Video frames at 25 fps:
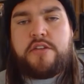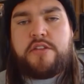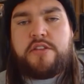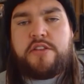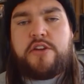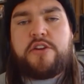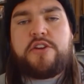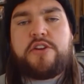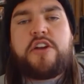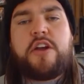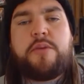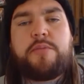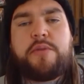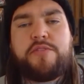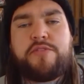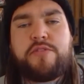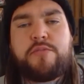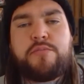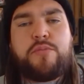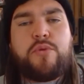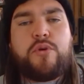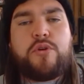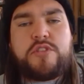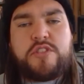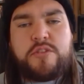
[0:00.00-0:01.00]
that are coming
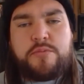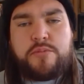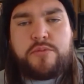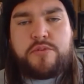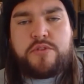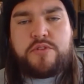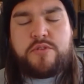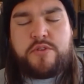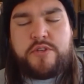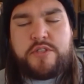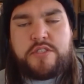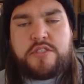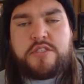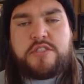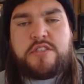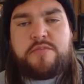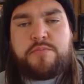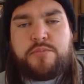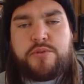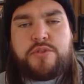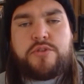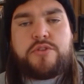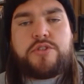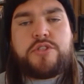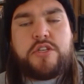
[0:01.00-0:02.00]
from multiple sources of
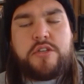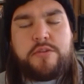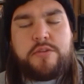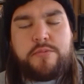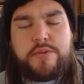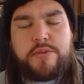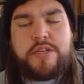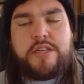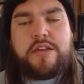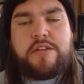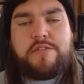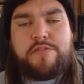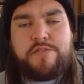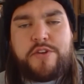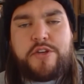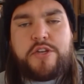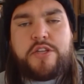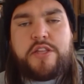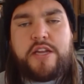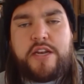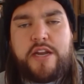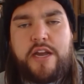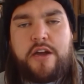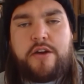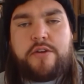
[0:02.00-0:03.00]
pollution, and we need to figure
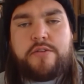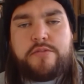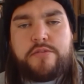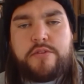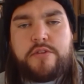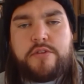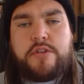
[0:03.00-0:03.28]
that out.